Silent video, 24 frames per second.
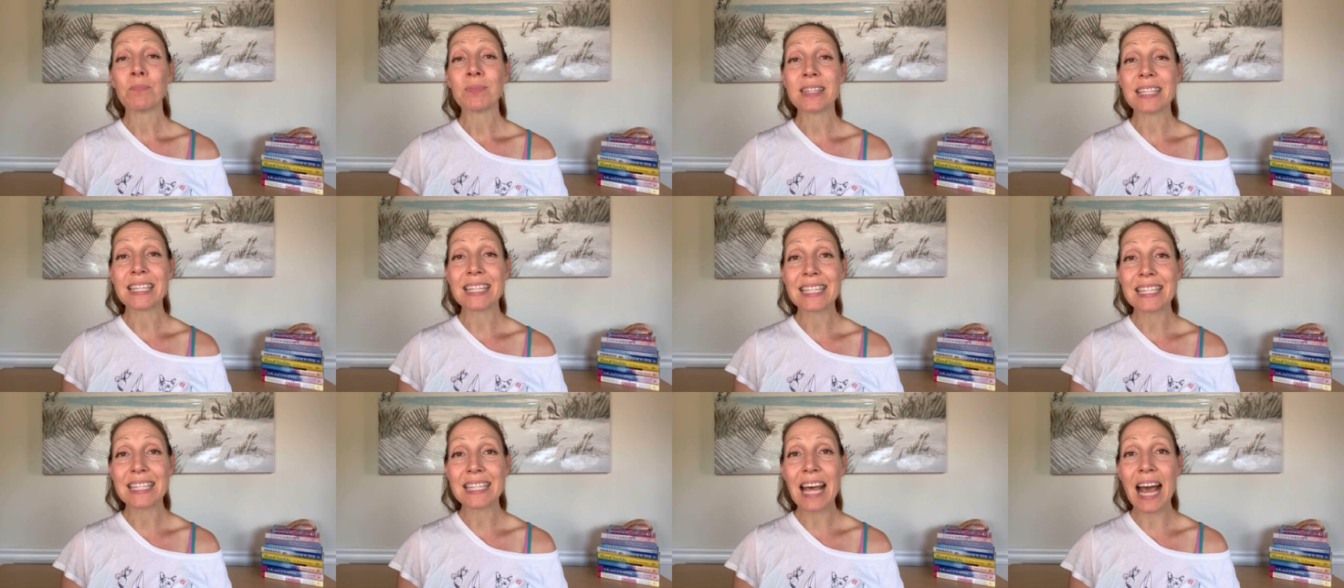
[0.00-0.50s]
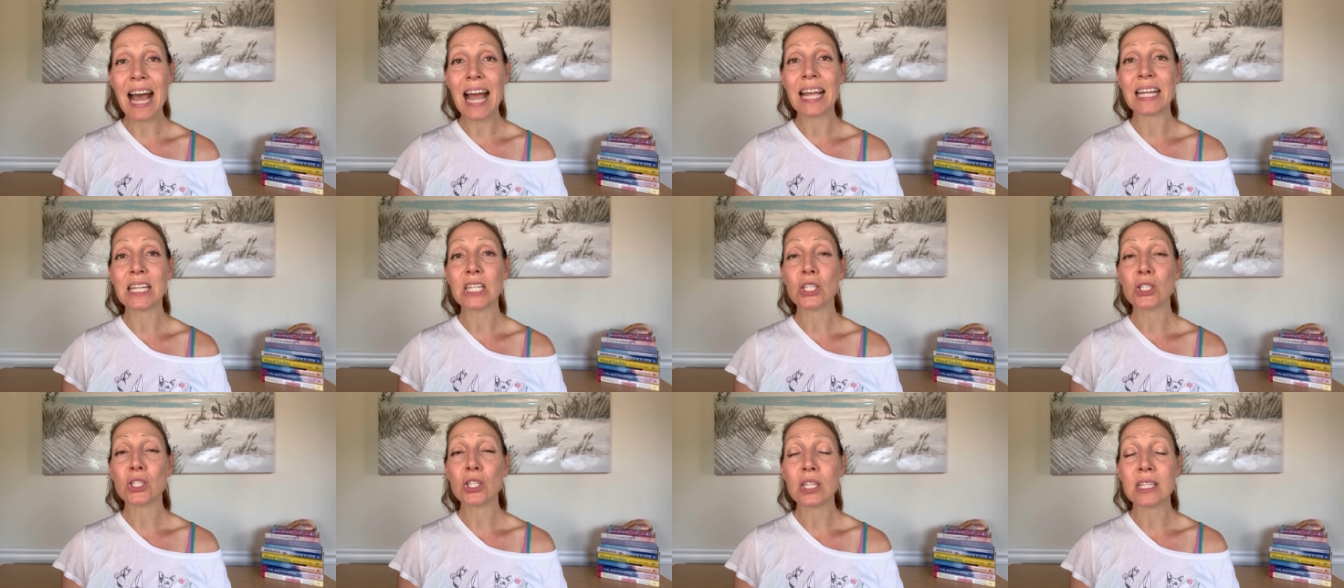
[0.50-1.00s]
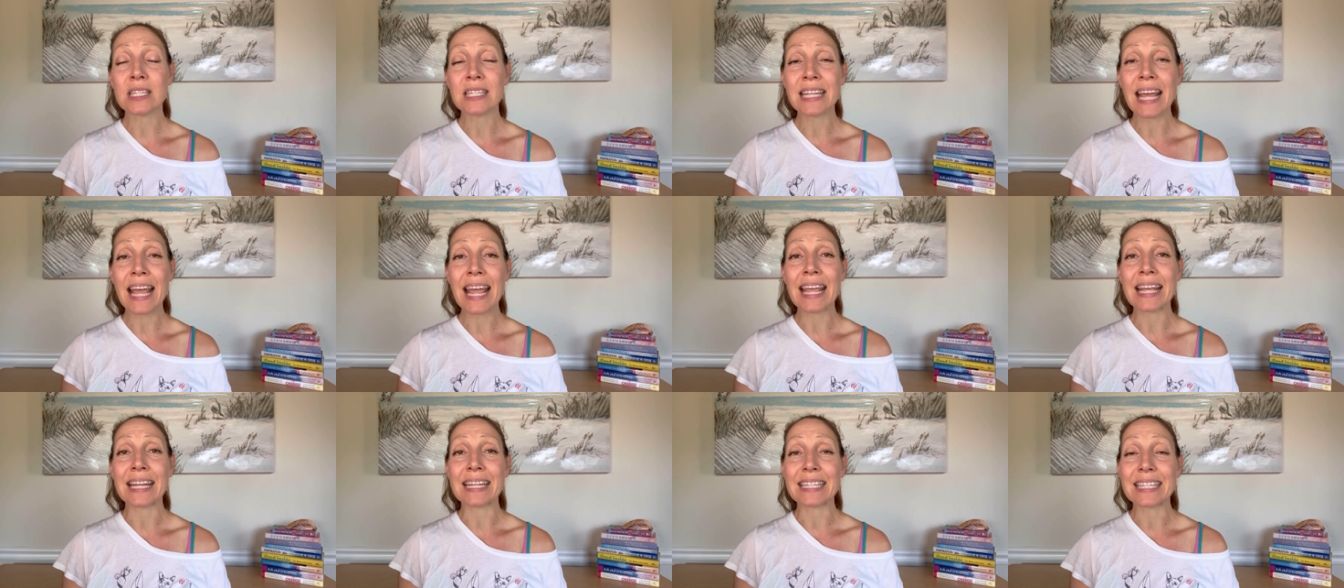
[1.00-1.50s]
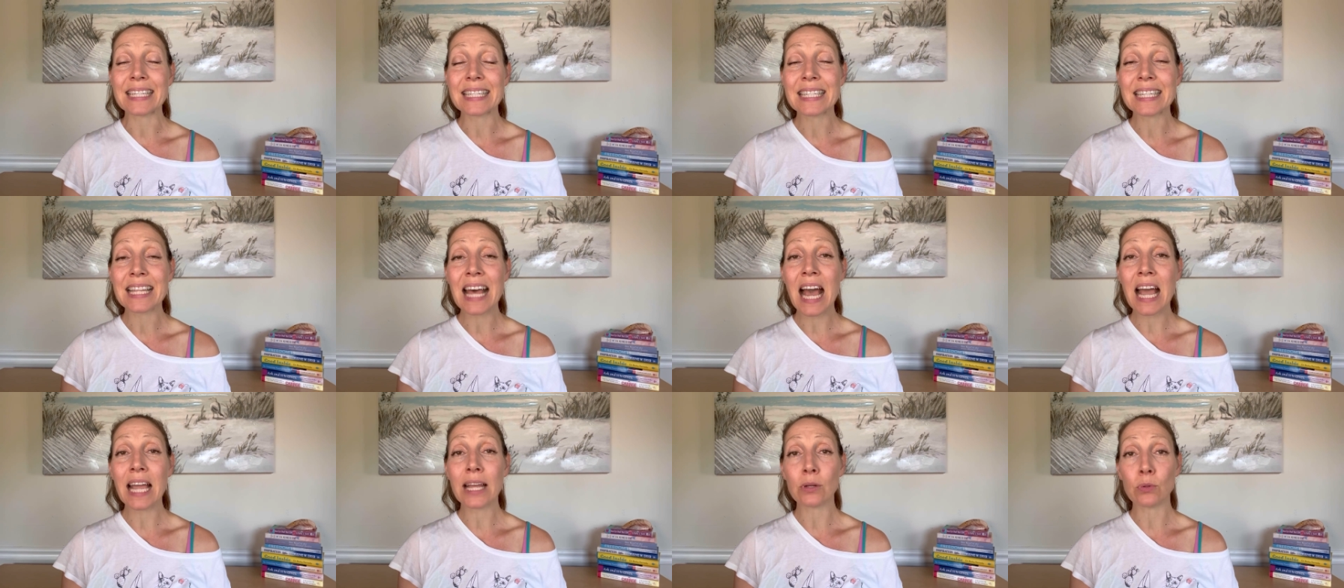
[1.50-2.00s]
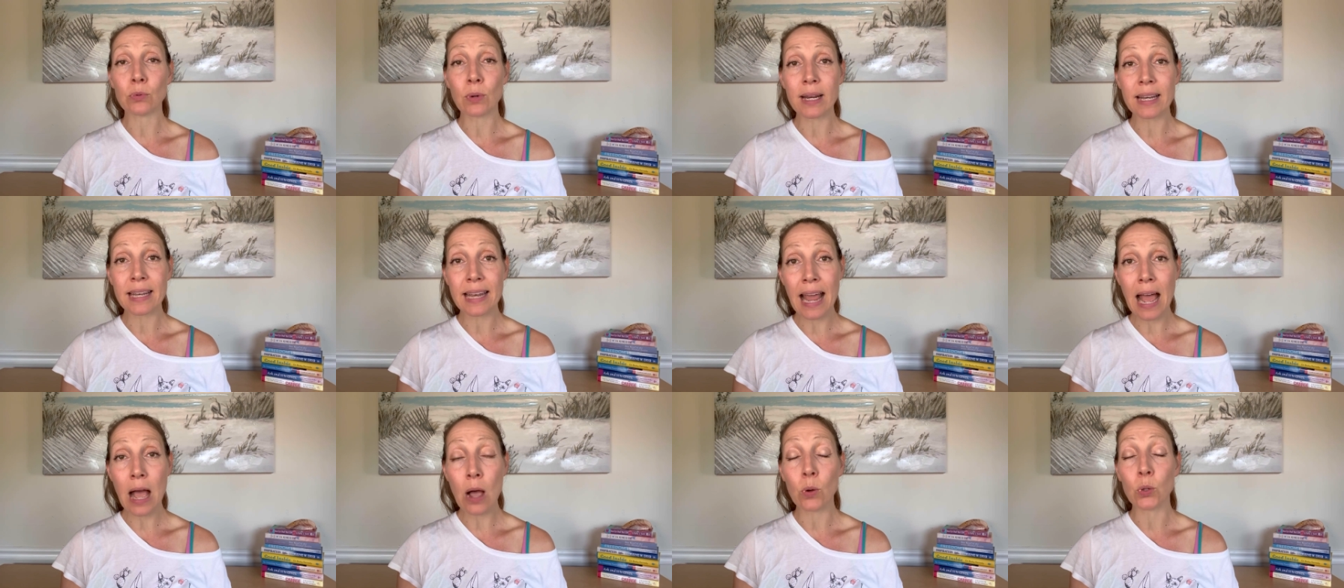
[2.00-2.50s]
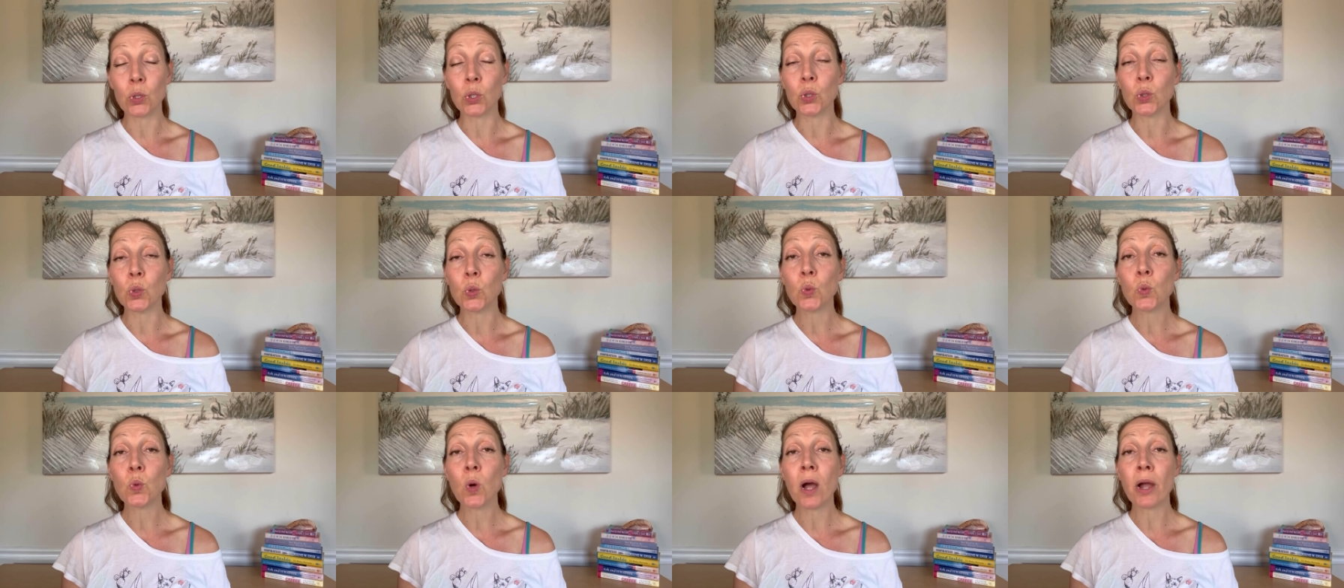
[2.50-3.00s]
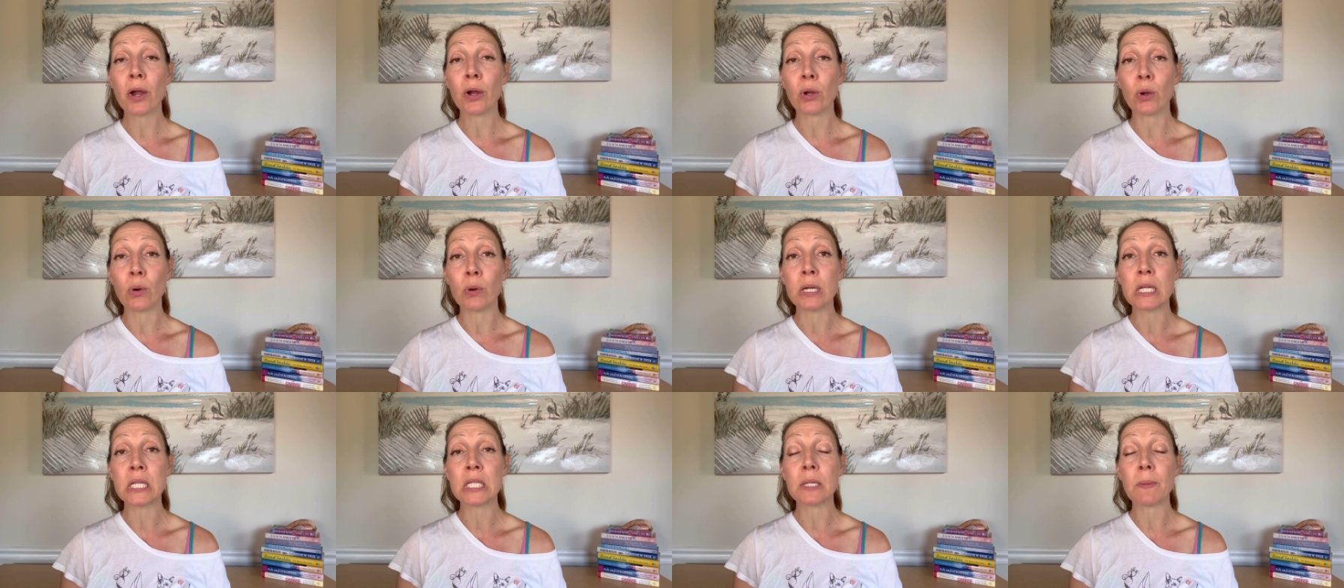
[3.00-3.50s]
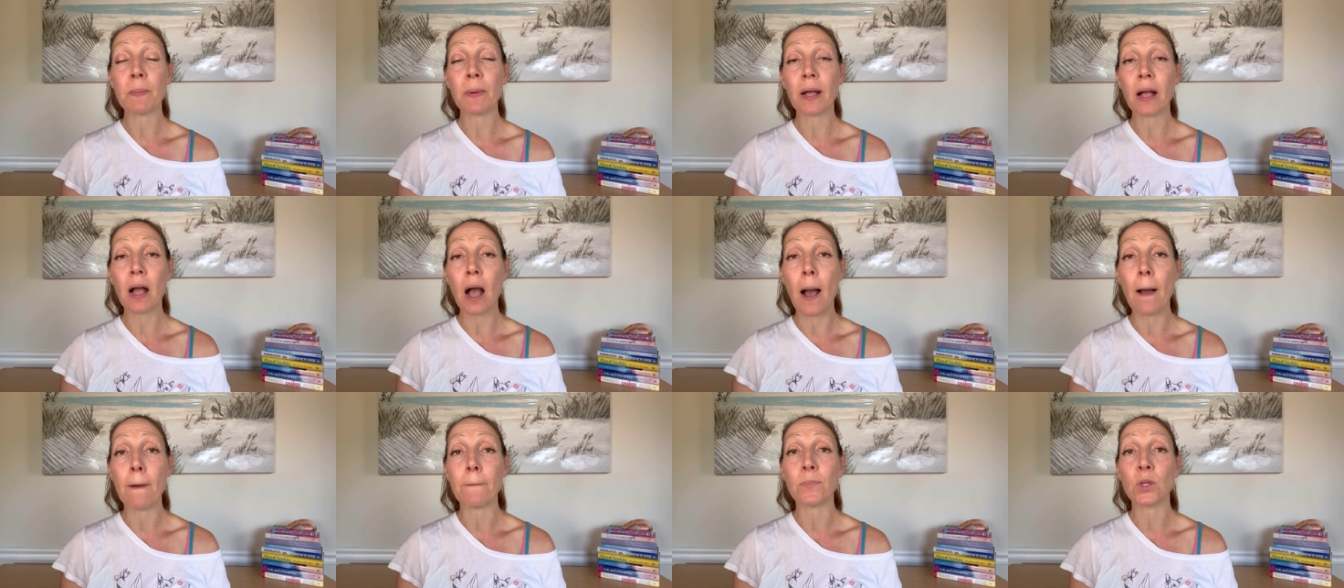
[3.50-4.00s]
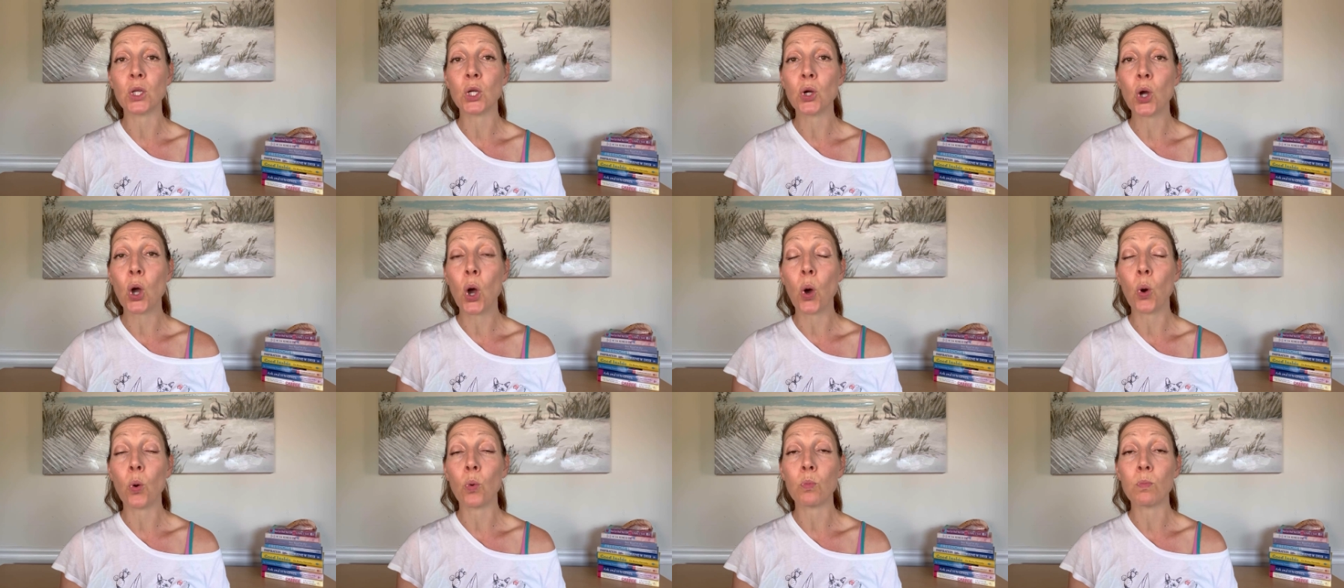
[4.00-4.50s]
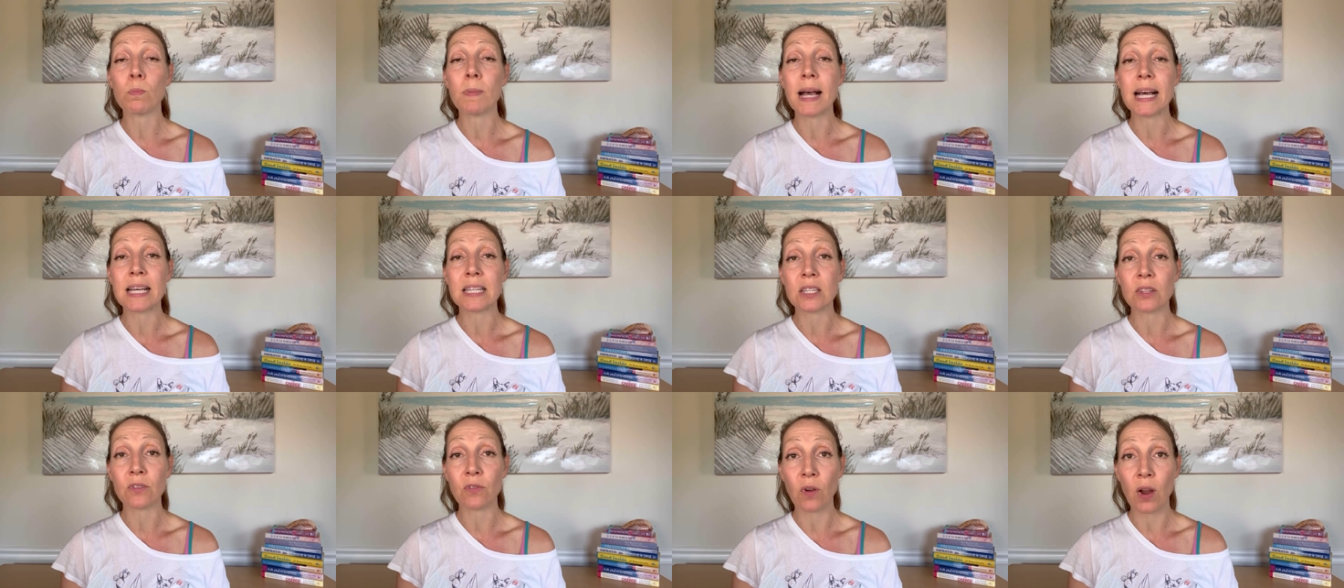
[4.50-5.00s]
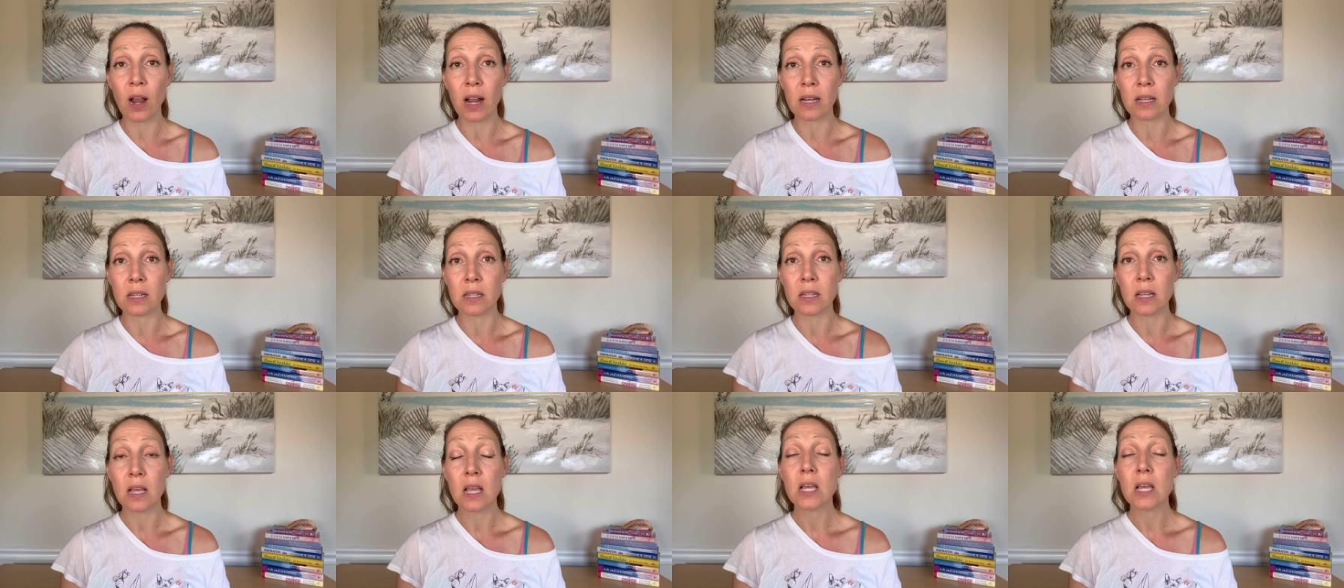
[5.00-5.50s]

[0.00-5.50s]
Decide today, decide right now, you are going to become your own best friend.